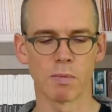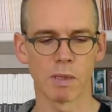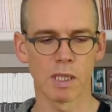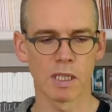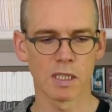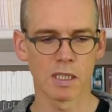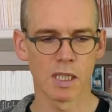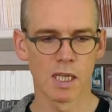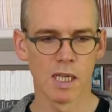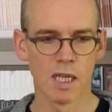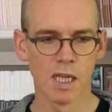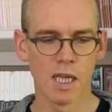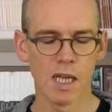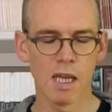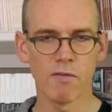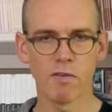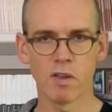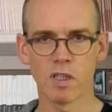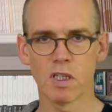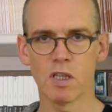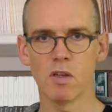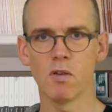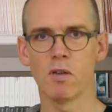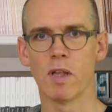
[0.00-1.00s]
Because if
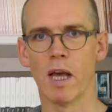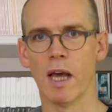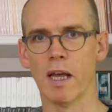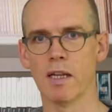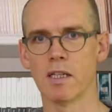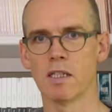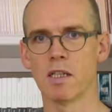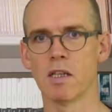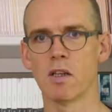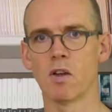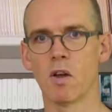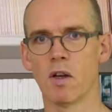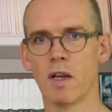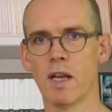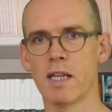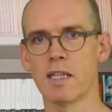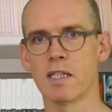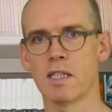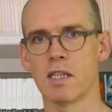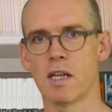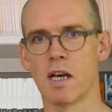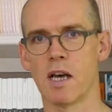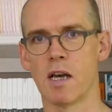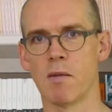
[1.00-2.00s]
you do that, you've got
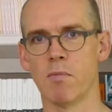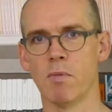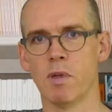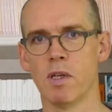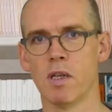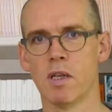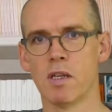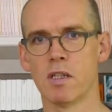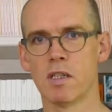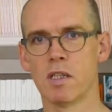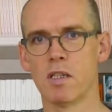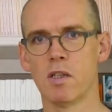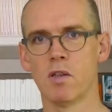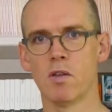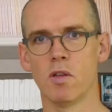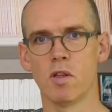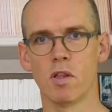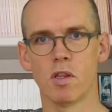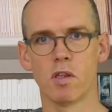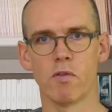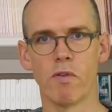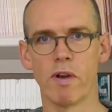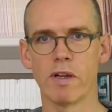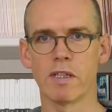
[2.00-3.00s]
less time to do
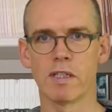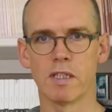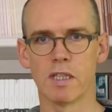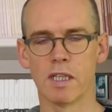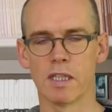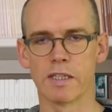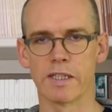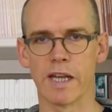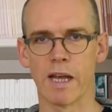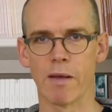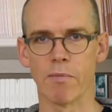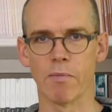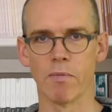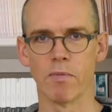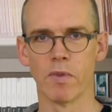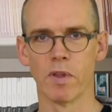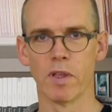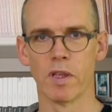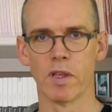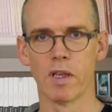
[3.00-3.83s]
the rest of the exam.